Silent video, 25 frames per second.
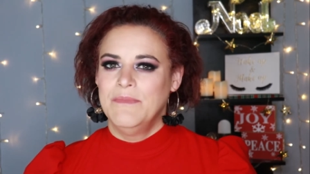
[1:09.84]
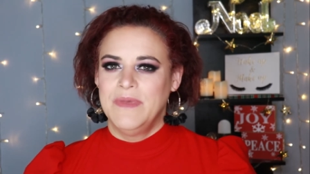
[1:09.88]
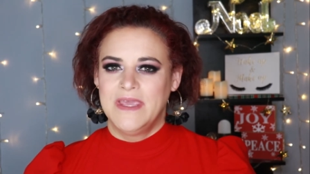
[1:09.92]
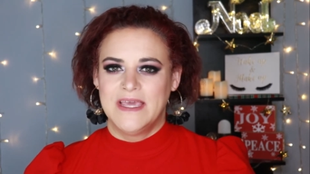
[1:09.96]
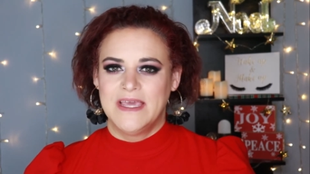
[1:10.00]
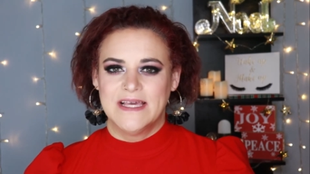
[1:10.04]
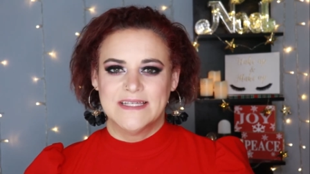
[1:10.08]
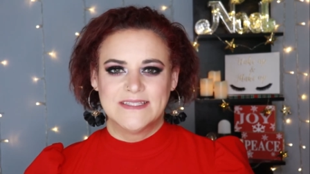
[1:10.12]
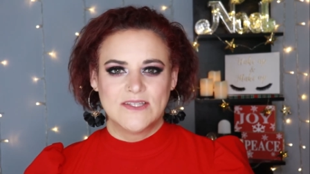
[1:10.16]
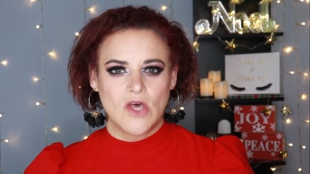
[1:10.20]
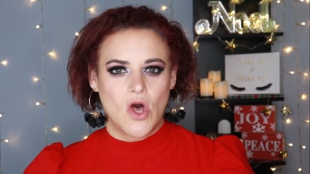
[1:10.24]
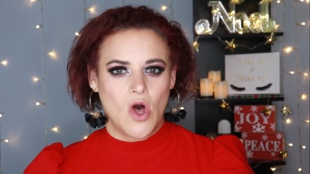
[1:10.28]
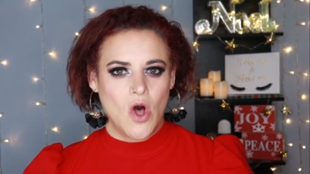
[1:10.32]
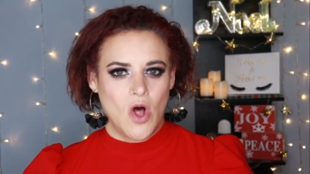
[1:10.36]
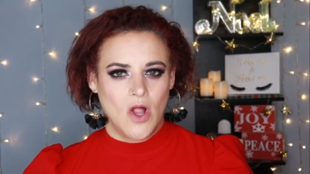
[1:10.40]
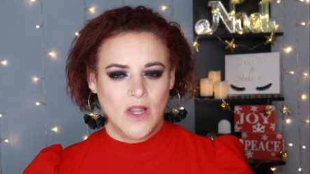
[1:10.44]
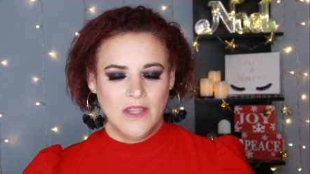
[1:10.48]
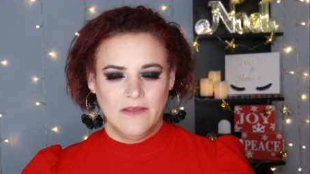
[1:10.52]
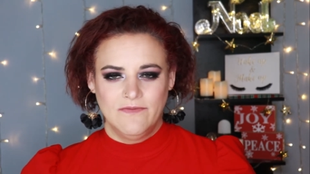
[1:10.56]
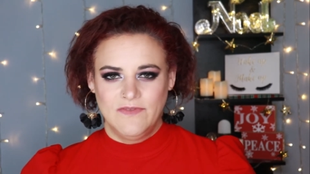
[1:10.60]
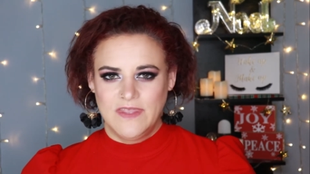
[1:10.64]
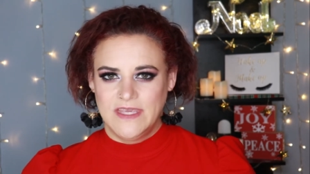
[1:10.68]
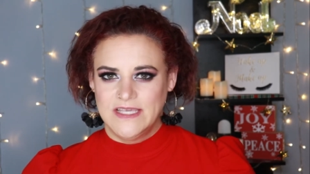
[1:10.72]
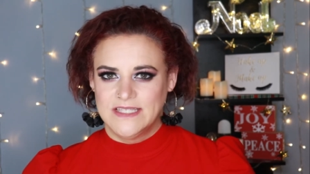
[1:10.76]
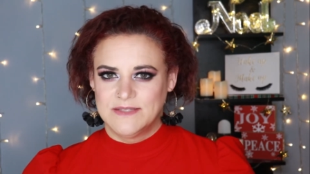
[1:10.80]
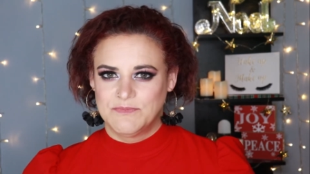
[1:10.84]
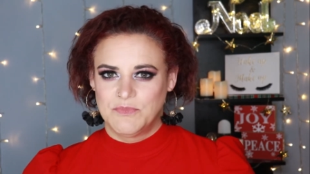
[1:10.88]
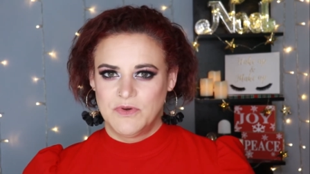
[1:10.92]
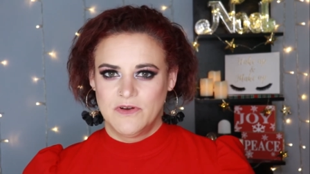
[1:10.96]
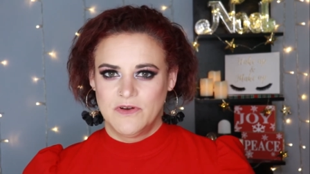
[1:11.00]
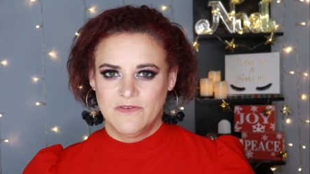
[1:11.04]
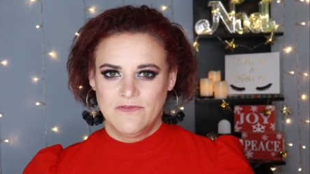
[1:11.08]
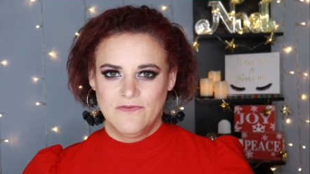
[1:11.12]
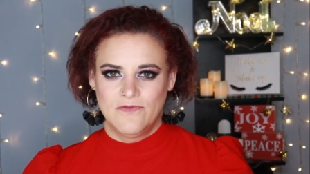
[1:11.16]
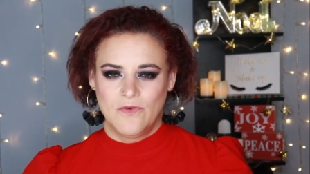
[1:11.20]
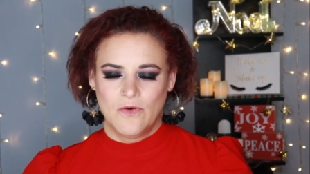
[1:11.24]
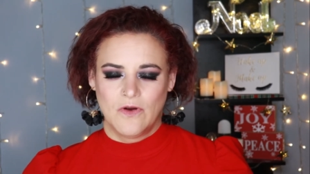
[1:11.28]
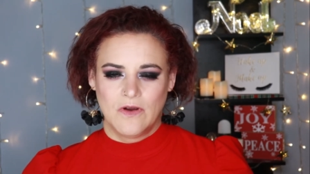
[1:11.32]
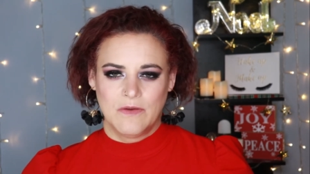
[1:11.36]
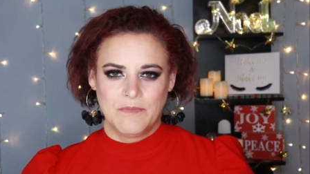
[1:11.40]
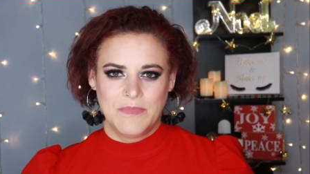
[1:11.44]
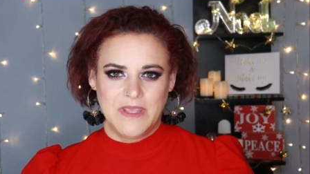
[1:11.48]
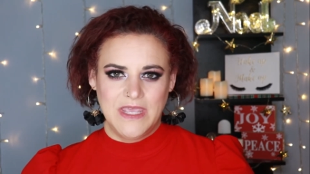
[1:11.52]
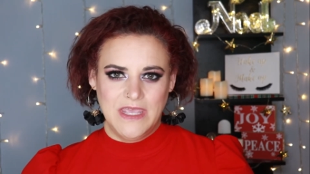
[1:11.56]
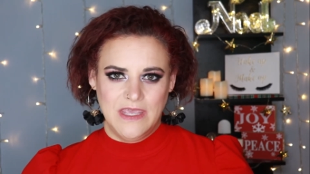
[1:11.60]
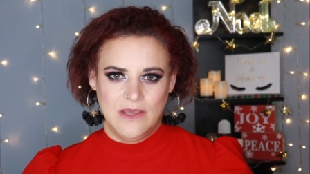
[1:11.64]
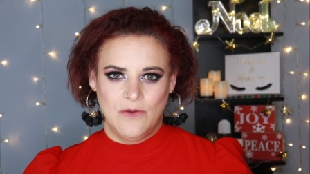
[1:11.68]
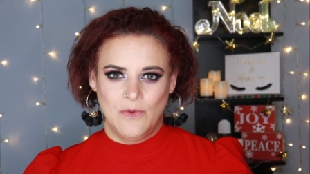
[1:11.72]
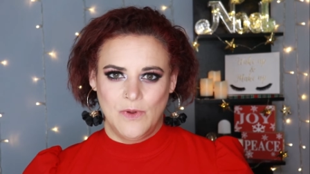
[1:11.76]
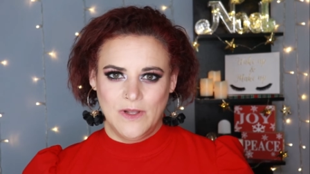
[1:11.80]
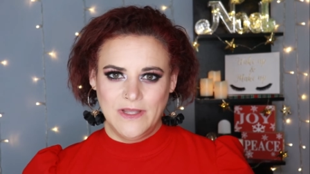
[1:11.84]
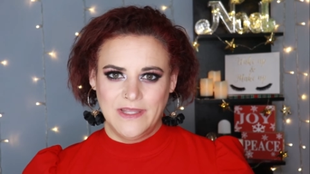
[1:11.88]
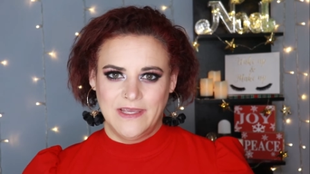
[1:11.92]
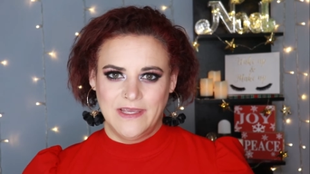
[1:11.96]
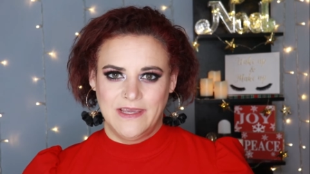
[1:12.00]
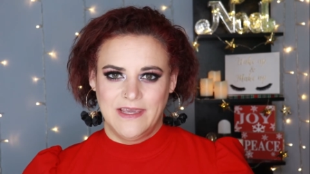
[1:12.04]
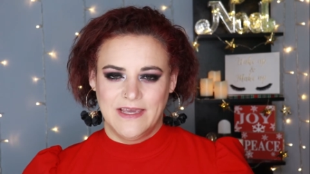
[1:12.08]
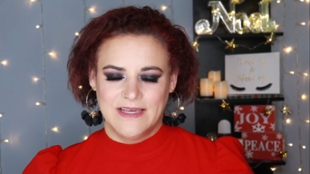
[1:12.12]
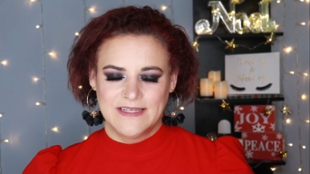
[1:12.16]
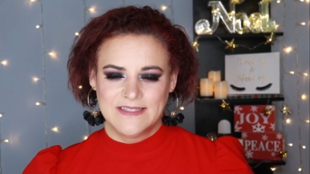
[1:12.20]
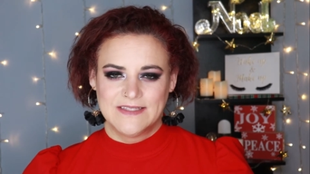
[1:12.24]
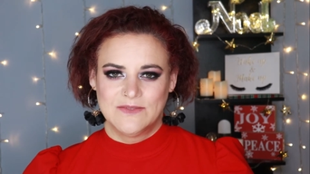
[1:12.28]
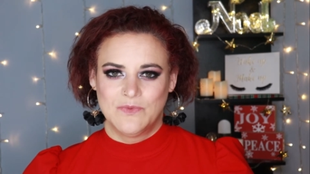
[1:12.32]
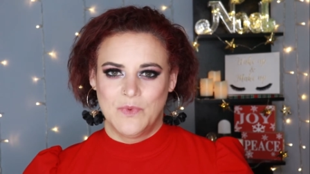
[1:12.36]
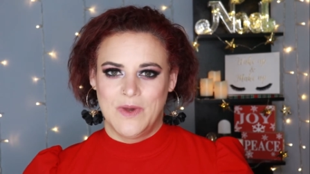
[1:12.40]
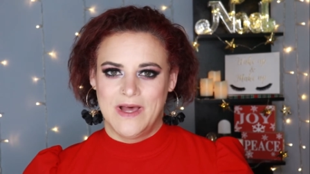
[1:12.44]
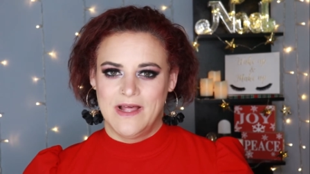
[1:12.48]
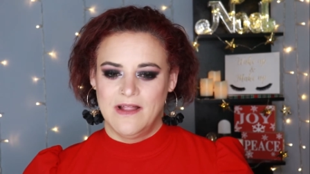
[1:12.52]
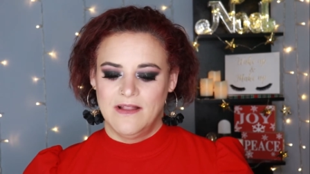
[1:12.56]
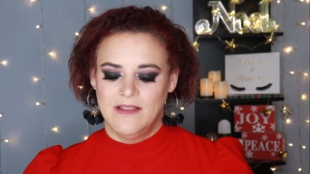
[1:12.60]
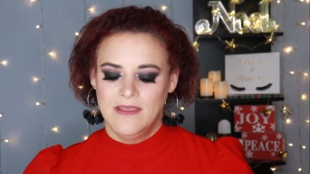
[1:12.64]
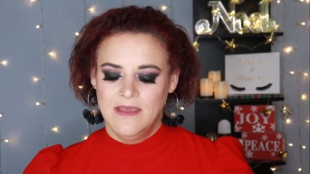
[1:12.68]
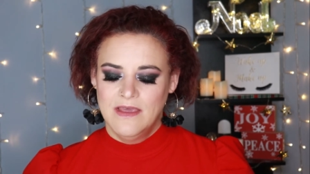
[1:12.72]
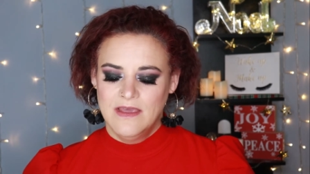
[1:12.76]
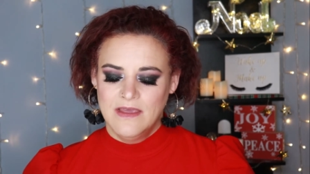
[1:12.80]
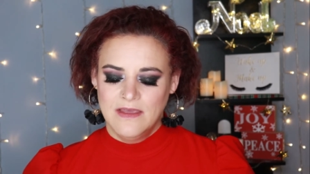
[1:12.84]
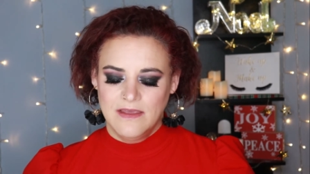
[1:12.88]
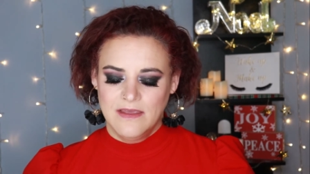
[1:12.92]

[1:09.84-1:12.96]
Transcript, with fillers: because all of these perform equally as well.